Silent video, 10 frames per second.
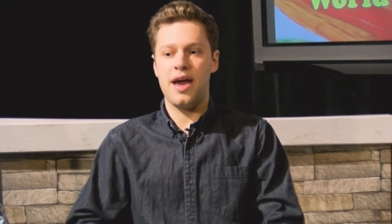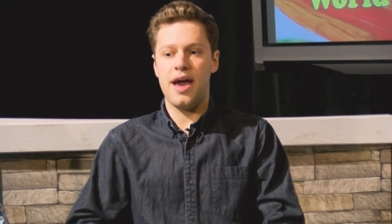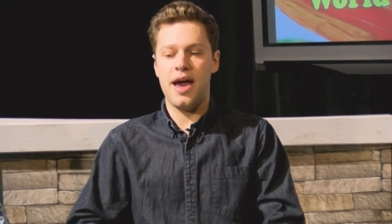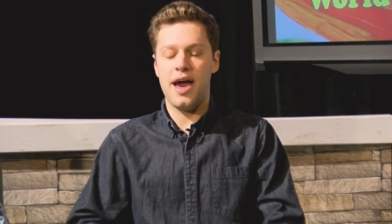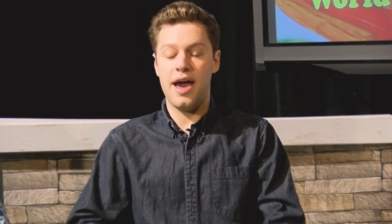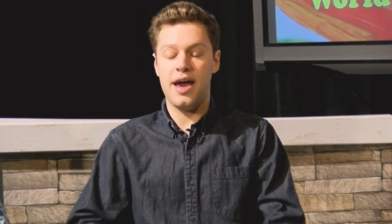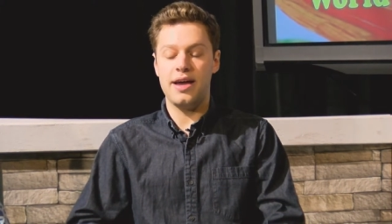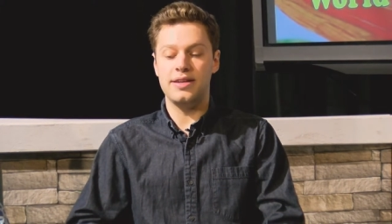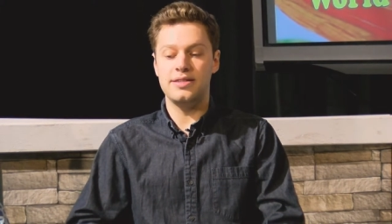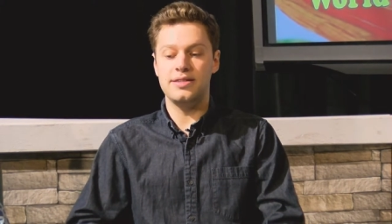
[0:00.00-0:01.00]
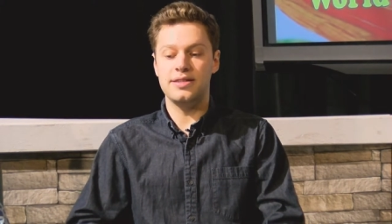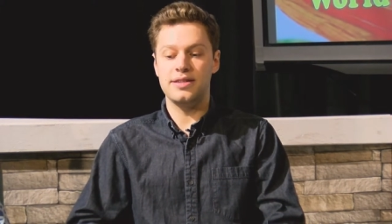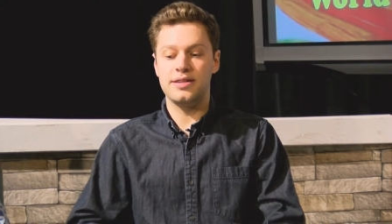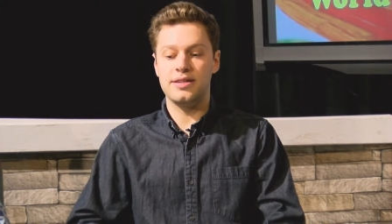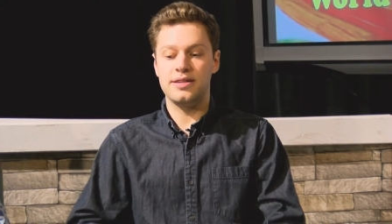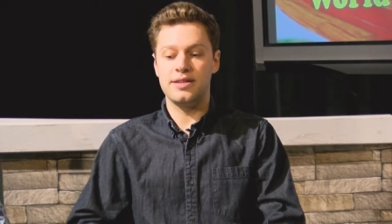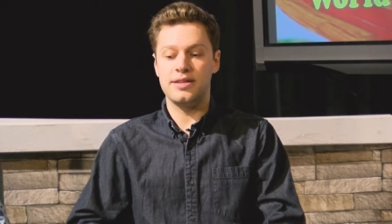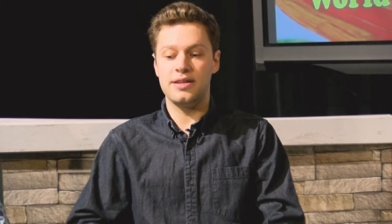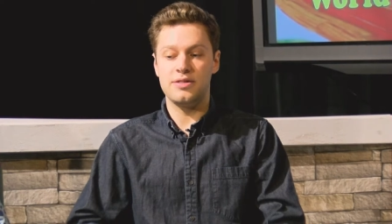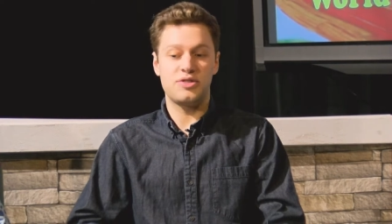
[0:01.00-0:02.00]
and
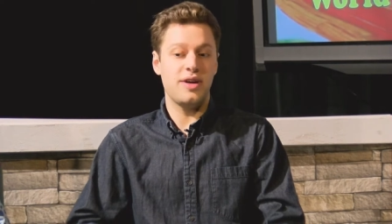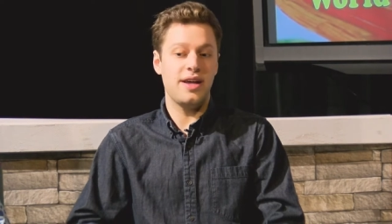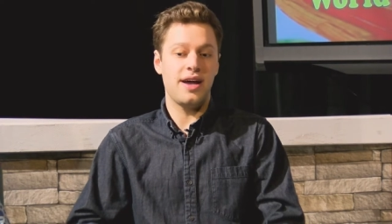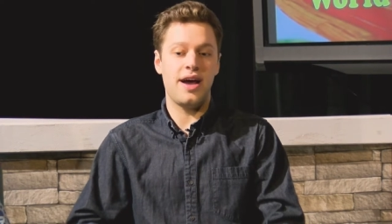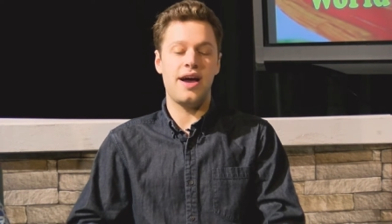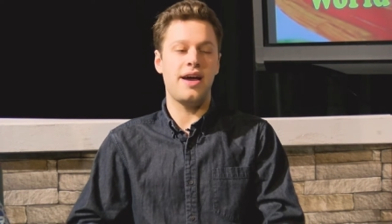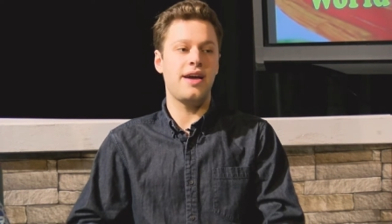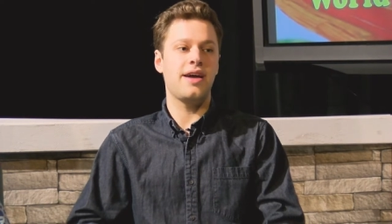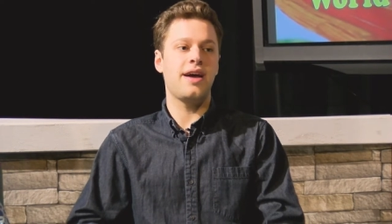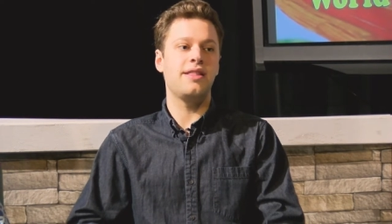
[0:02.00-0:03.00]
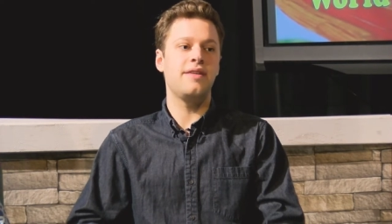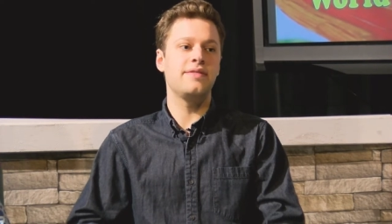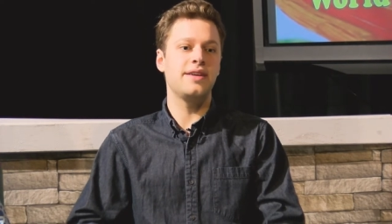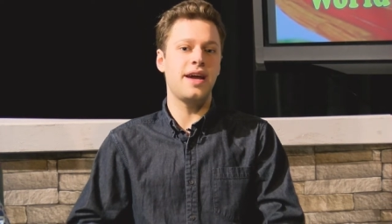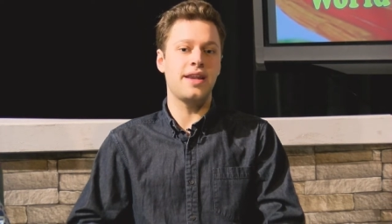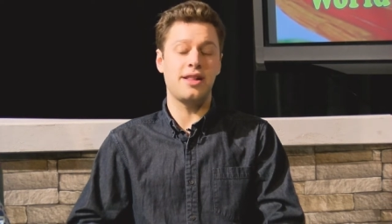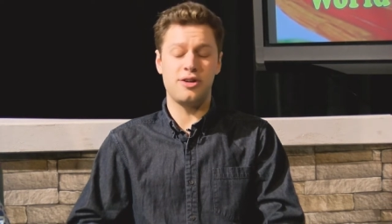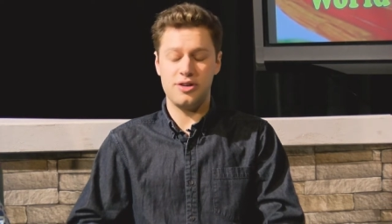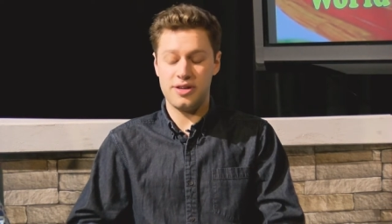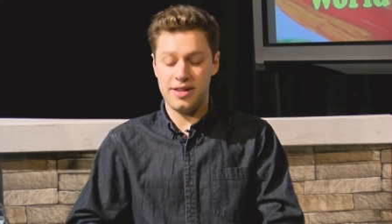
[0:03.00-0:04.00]
it was great. I loved it and I
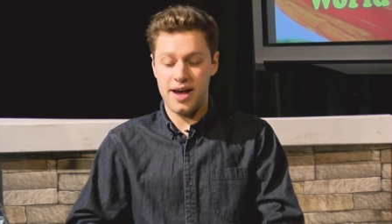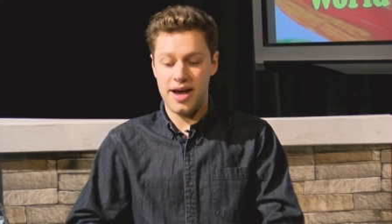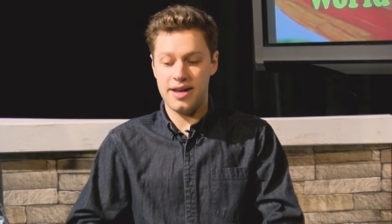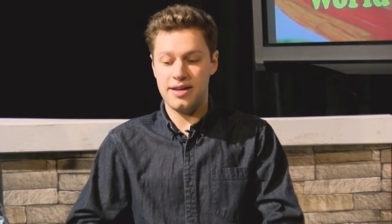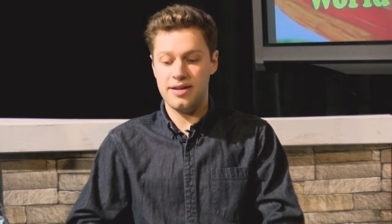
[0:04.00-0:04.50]
learned a lot.